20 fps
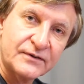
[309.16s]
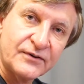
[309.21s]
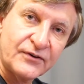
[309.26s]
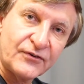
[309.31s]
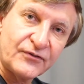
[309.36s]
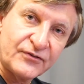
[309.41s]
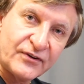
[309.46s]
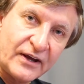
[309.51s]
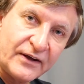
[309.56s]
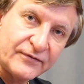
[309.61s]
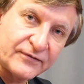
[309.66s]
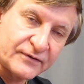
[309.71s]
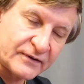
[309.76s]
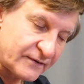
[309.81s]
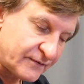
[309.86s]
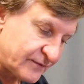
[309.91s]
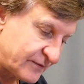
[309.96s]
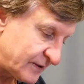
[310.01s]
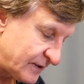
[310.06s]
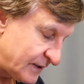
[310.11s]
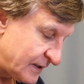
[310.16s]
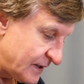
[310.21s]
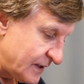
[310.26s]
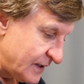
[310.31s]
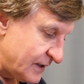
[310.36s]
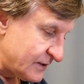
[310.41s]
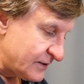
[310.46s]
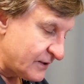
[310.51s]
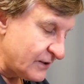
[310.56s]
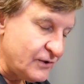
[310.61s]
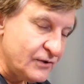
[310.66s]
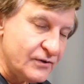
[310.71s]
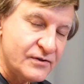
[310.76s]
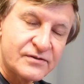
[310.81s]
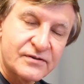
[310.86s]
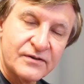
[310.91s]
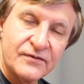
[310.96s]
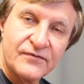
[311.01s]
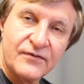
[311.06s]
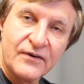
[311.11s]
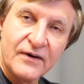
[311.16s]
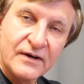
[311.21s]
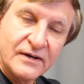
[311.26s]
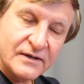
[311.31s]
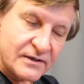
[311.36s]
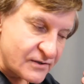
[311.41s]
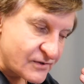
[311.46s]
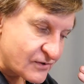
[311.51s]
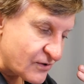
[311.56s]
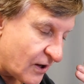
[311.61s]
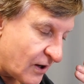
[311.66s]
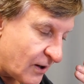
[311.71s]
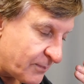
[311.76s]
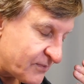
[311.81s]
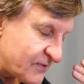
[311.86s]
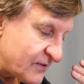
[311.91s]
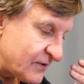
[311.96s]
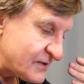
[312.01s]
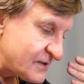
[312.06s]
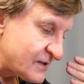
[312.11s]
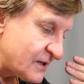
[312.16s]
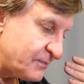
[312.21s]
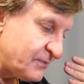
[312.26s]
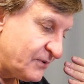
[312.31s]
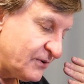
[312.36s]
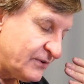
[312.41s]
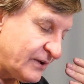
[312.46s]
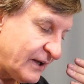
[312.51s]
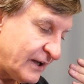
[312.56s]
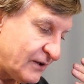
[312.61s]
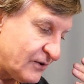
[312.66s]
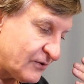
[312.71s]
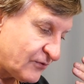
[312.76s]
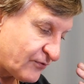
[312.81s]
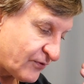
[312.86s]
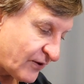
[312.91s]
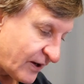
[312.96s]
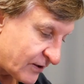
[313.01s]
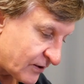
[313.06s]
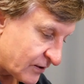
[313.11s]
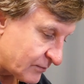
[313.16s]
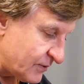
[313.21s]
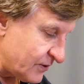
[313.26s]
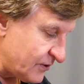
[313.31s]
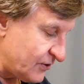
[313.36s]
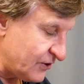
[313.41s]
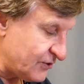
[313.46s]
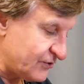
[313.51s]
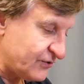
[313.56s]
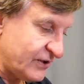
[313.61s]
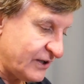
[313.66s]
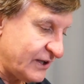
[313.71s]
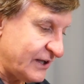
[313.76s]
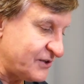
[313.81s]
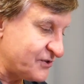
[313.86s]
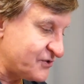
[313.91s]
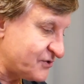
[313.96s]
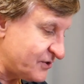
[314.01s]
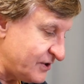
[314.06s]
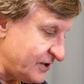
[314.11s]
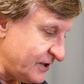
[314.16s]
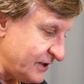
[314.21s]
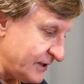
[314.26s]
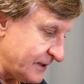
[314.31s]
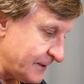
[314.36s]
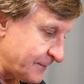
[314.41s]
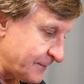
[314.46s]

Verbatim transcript: or the safe lift, the use of SOP, subcutaneous fat augmentation, is key.